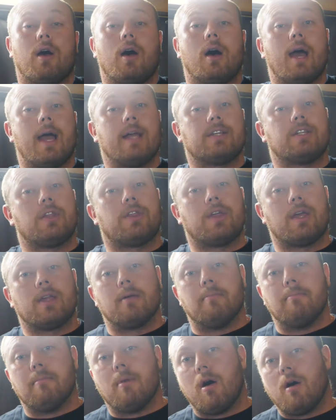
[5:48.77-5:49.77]
I actually think
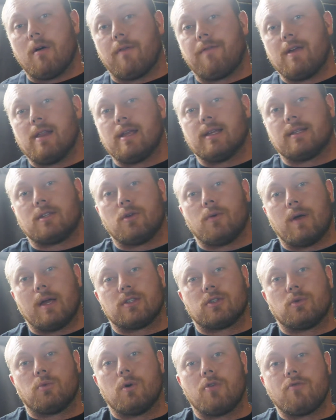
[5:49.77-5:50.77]
that Mark Felix still
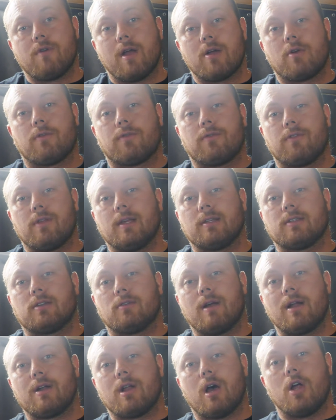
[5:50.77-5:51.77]
has the world record for this,
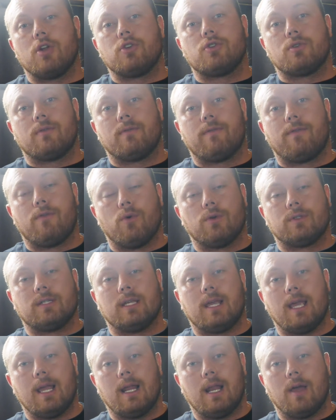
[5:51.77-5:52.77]
around
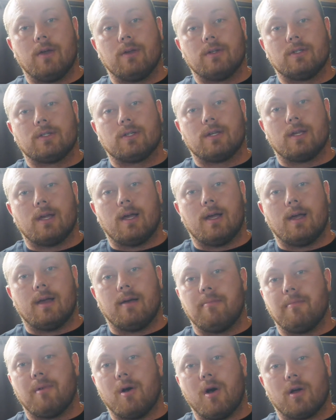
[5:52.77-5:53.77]
140 kilos.
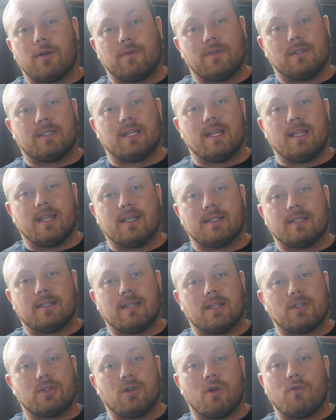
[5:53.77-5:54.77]
Mark, if you see this and
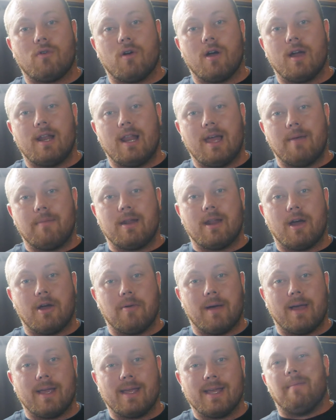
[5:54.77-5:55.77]
that's not right, let me
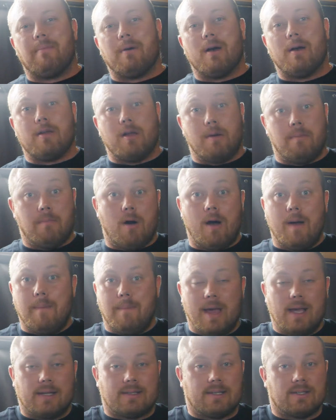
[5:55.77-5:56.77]
know, mate. But you know, my
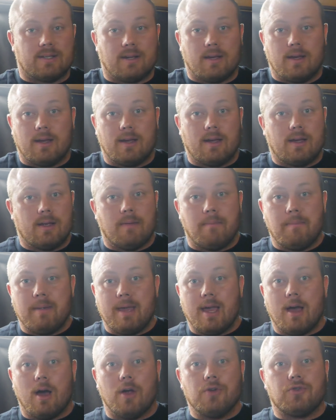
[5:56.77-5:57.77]
best is a
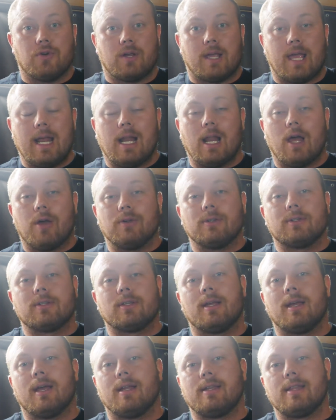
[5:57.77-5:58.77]
mere 100
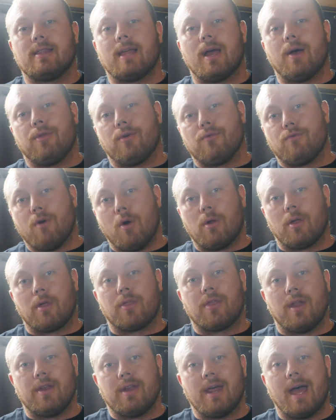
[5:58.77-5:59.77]
kilos. I did that on the Rolling
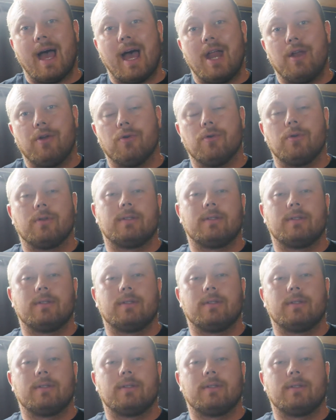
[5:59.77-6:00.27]
Thunder handle